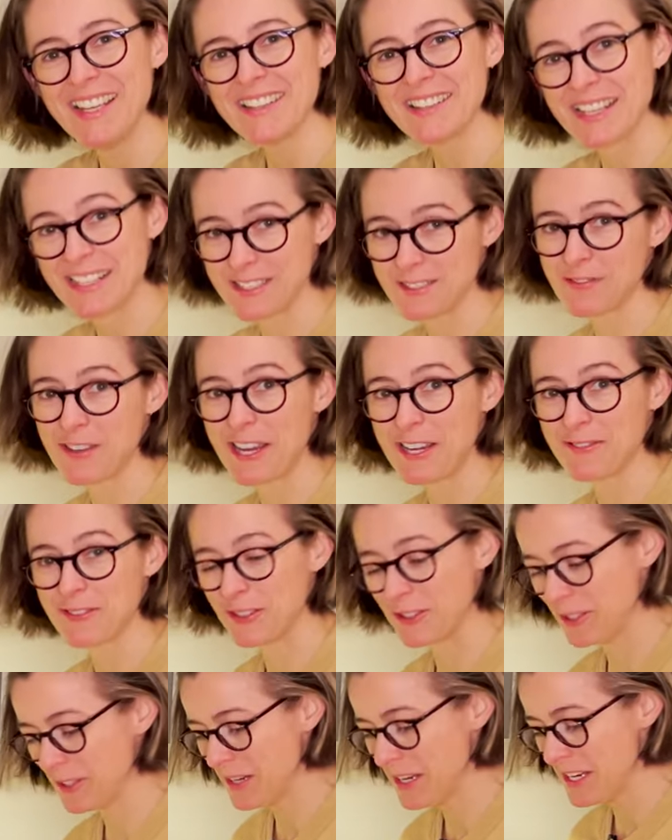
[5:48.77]
That's
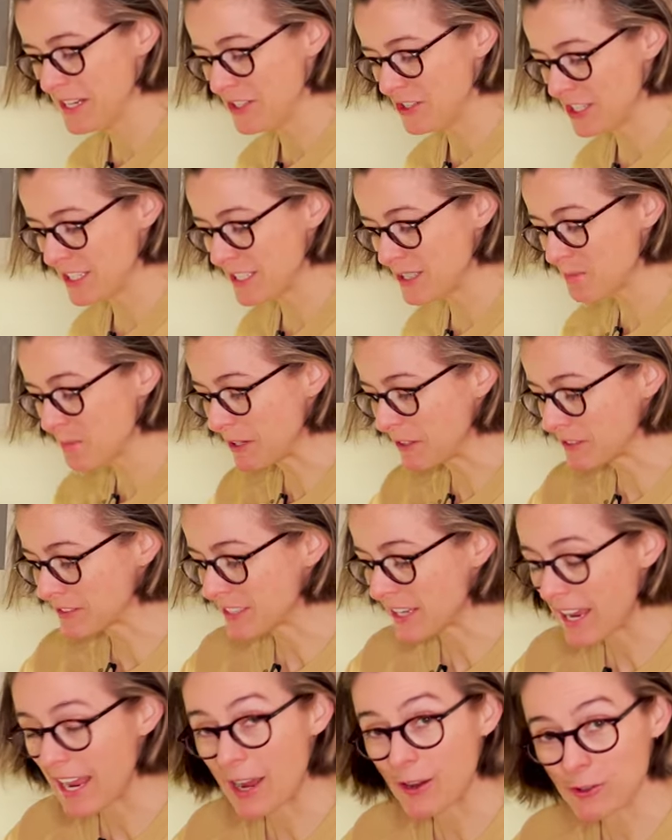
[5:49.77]
Fiverr. She smells
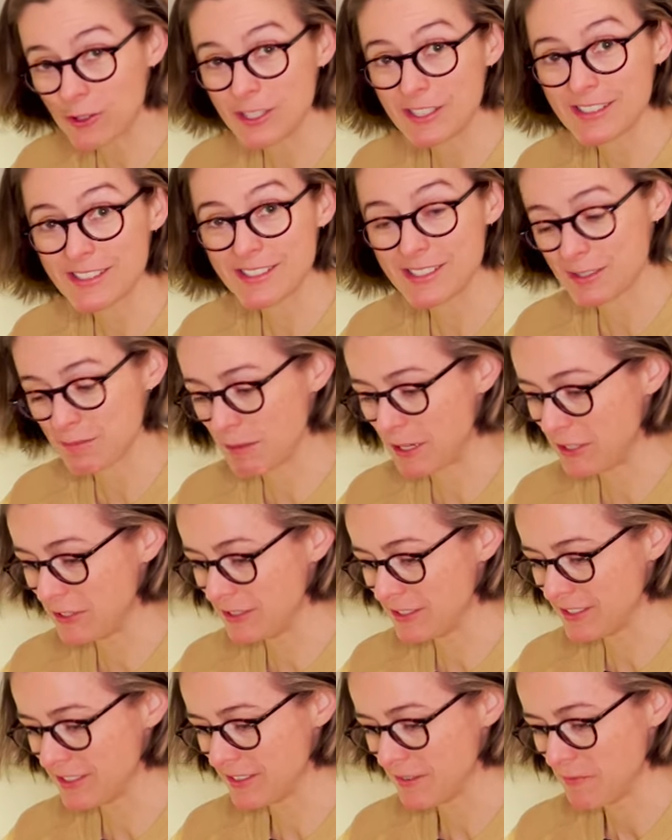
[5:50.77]
how good this
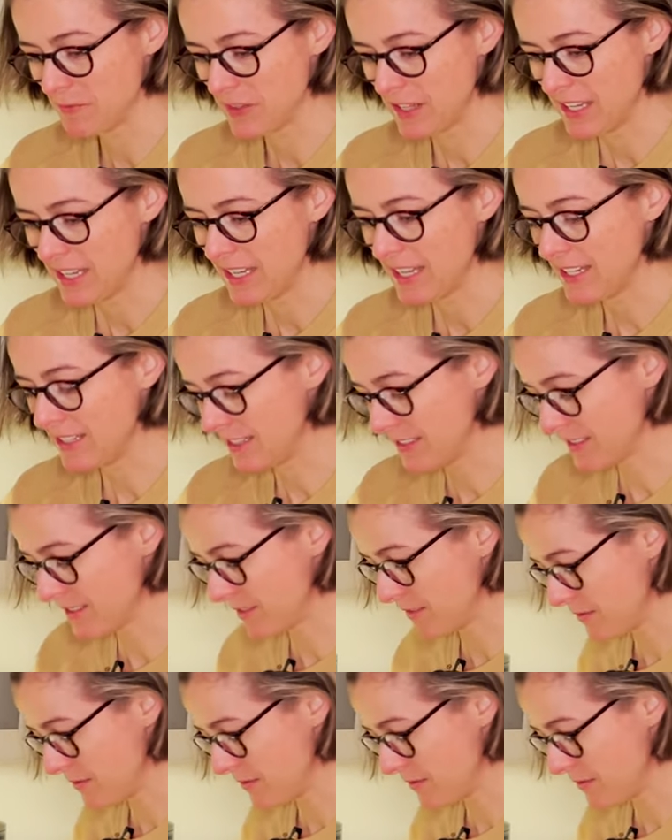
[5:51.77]
smells and is